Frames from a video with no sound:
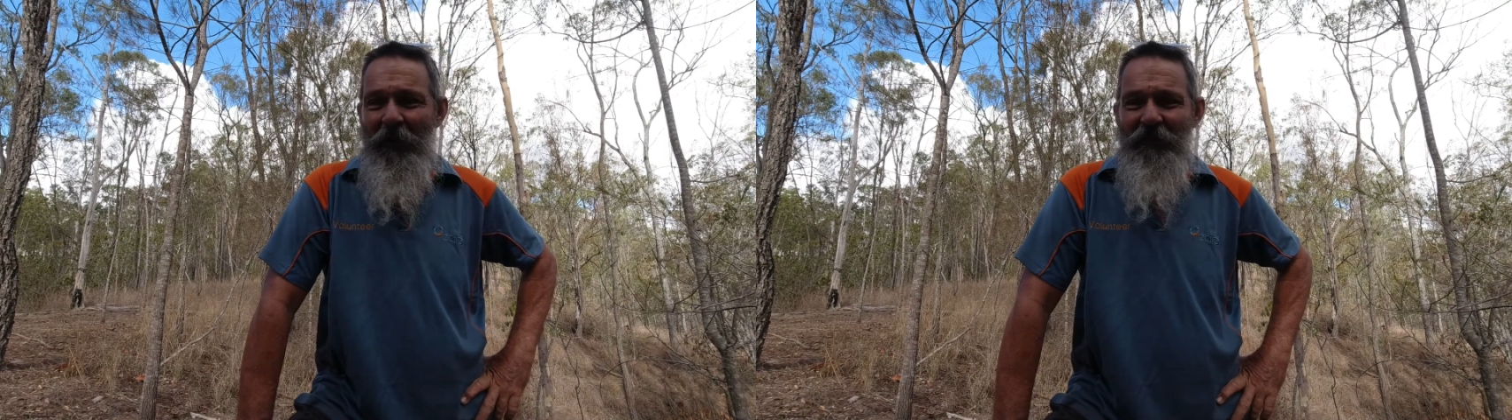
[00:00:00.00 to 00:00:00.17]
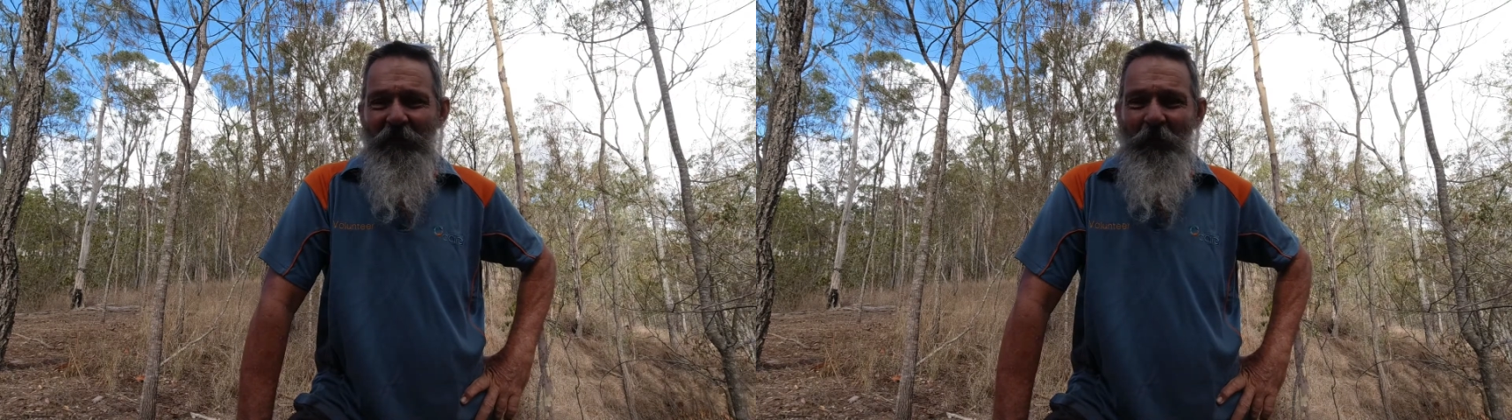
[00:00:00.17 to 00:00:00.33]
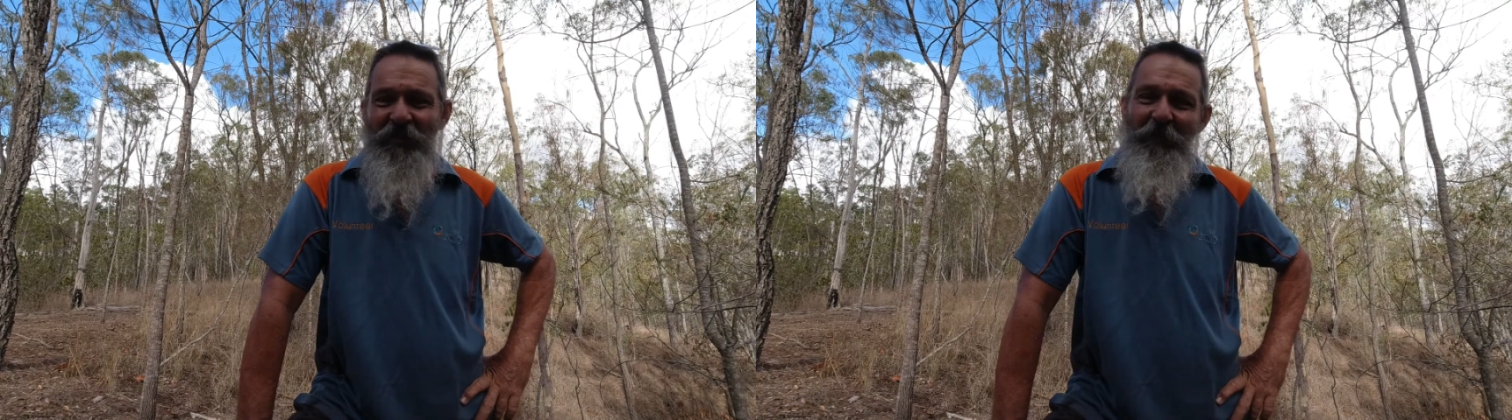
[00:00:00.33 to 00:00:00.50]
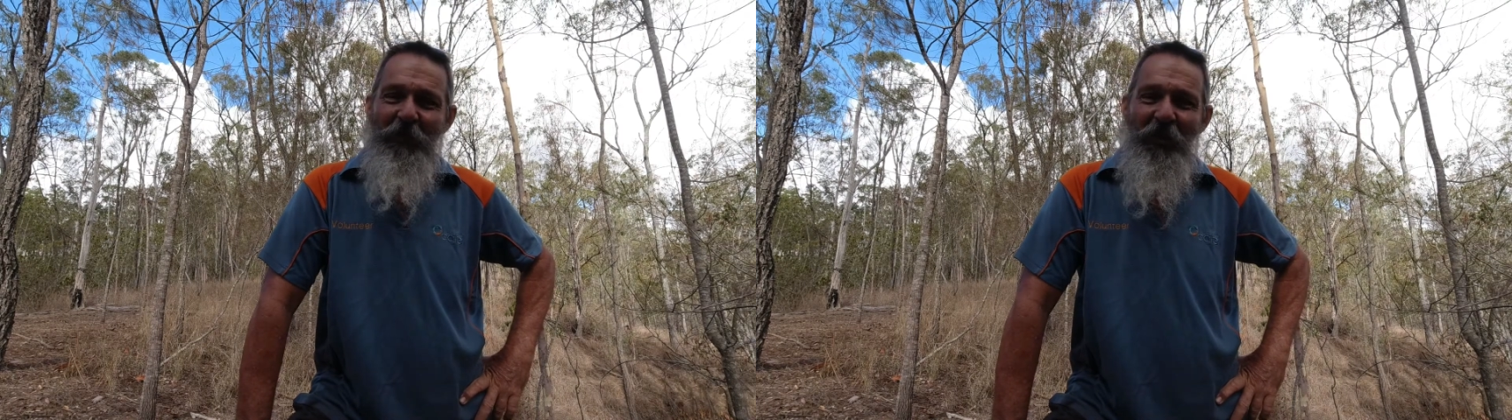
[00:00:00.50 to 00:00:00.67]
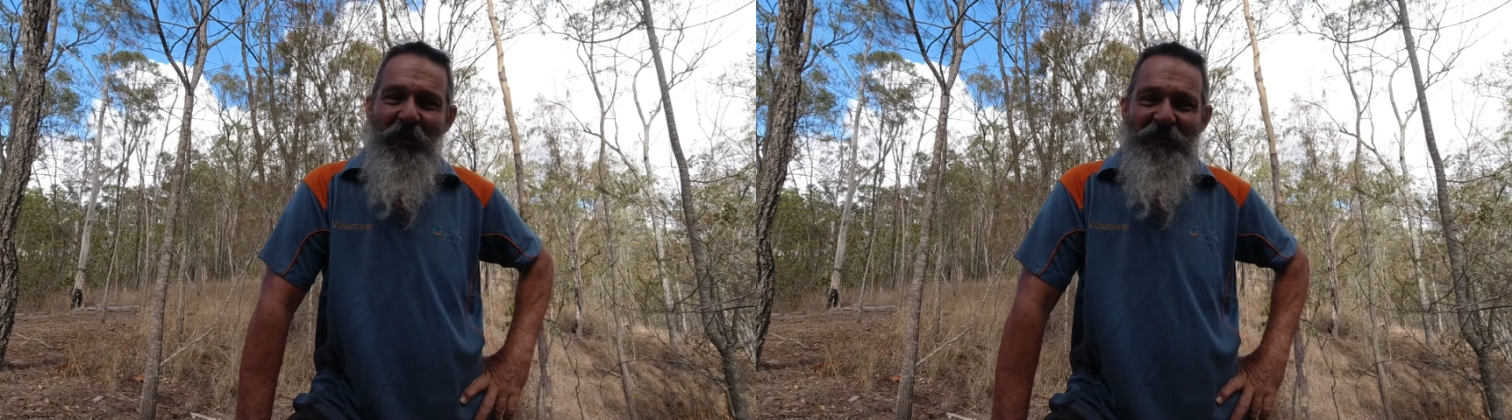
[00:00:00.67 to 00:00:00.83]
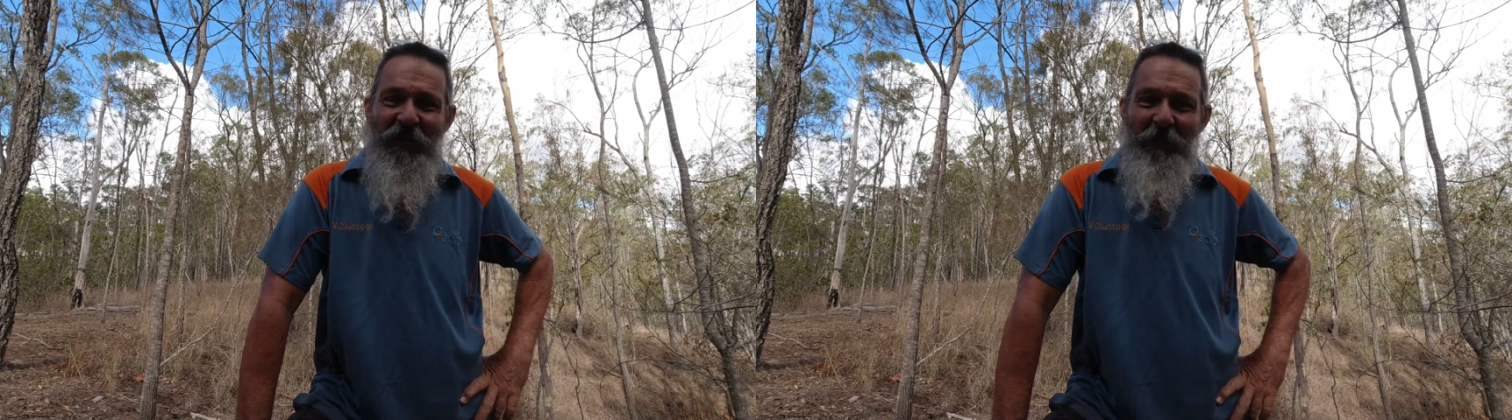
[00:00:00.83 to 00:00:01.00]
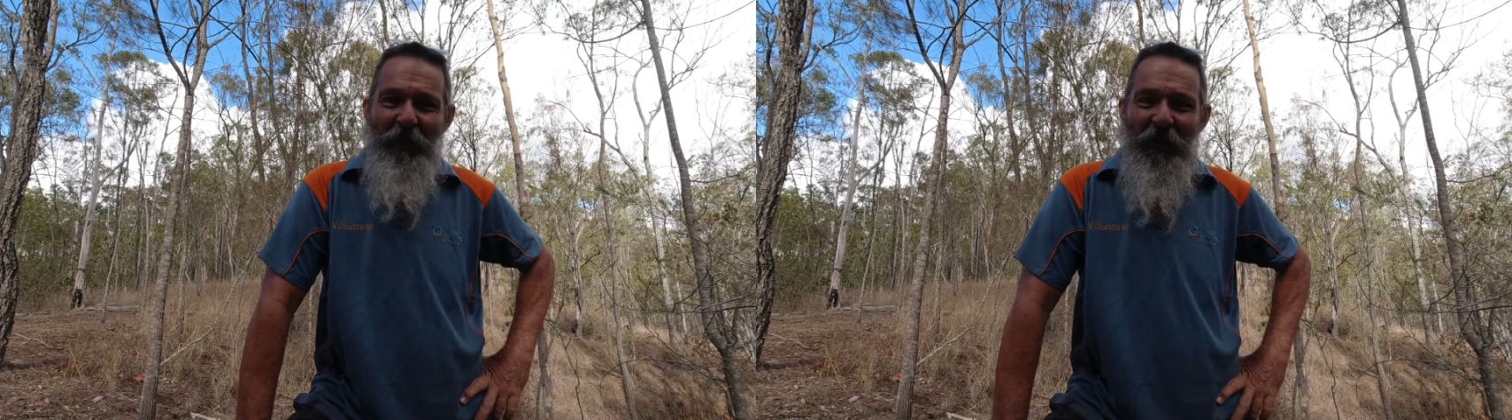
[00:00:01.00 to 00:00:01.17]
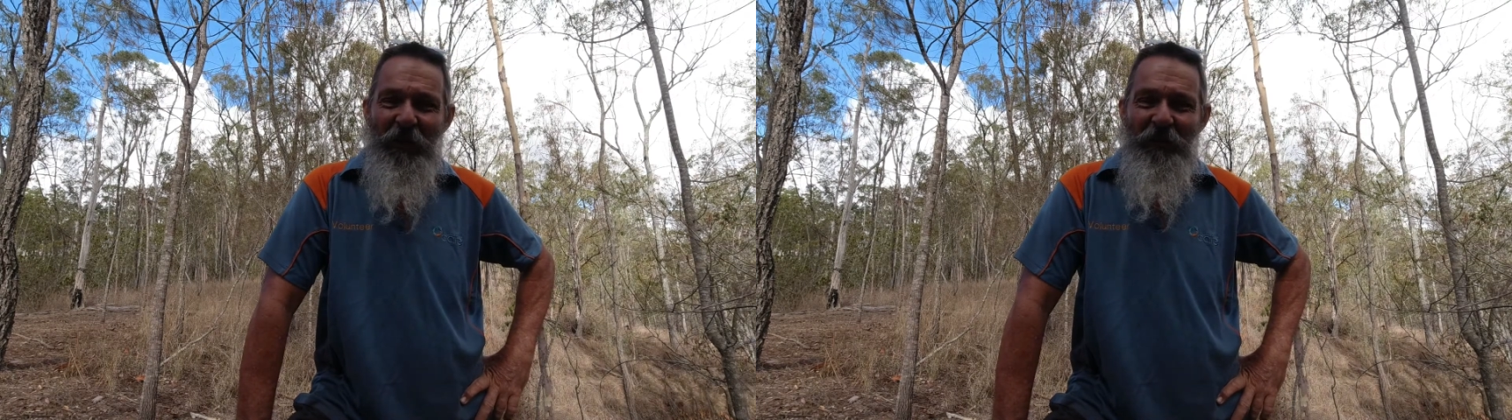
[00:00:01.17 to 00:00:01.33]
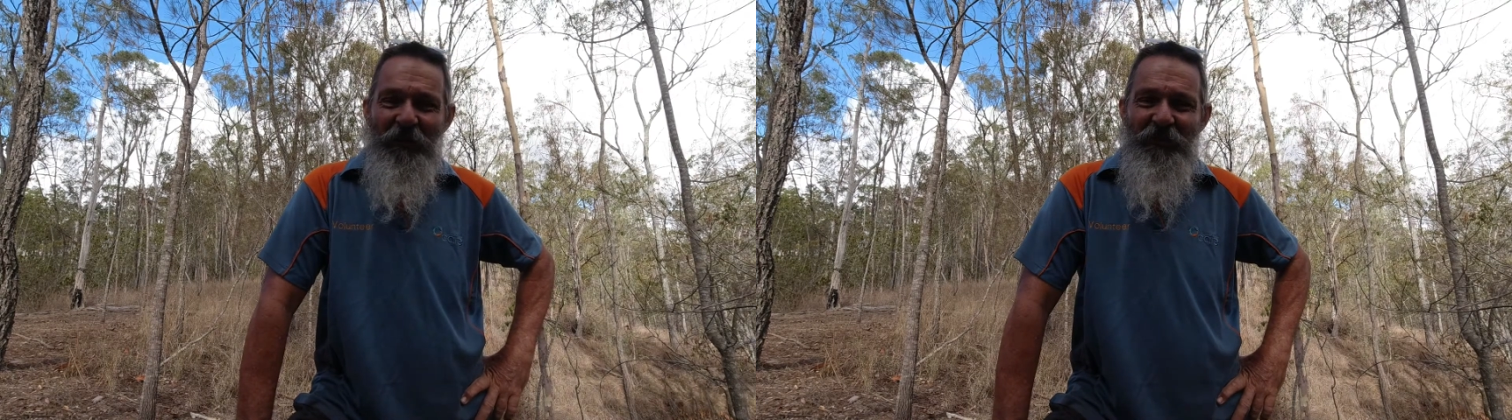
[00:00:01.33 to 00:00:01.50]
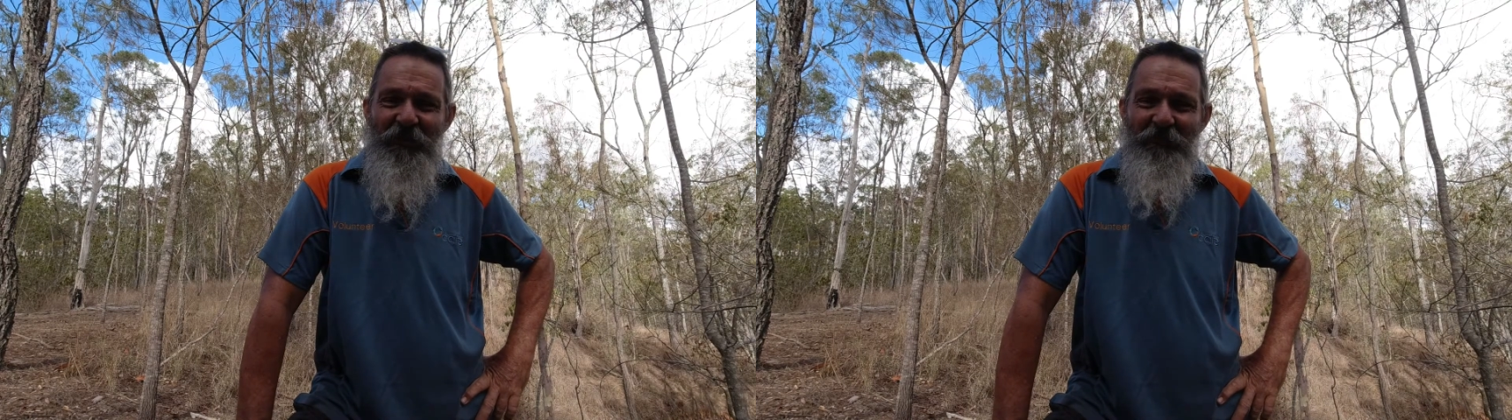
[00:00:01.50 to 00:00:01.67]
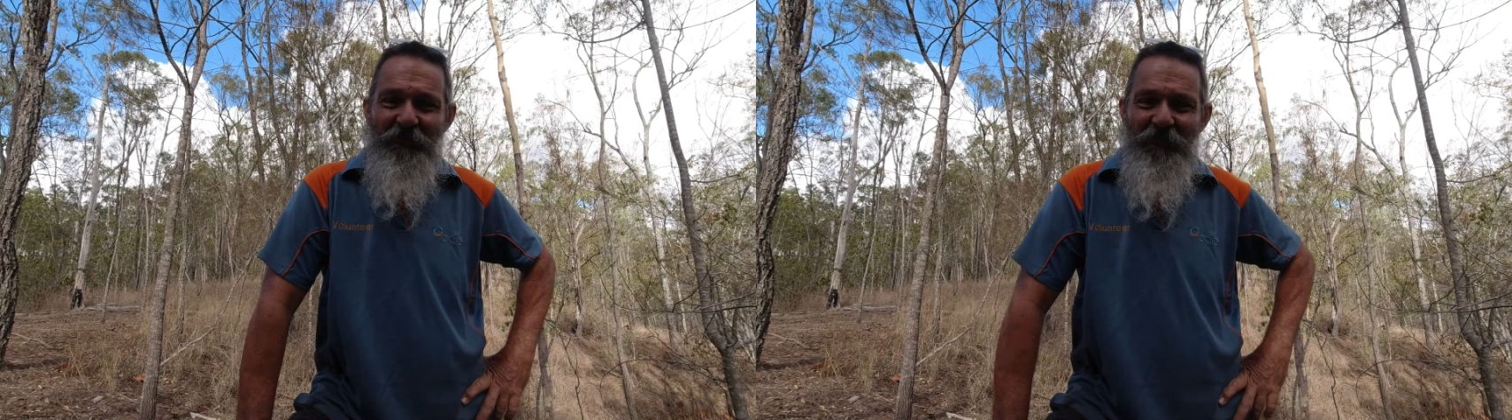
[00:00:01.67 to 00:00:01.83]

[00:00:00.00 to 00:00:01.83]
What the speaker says: So what's the point in separating this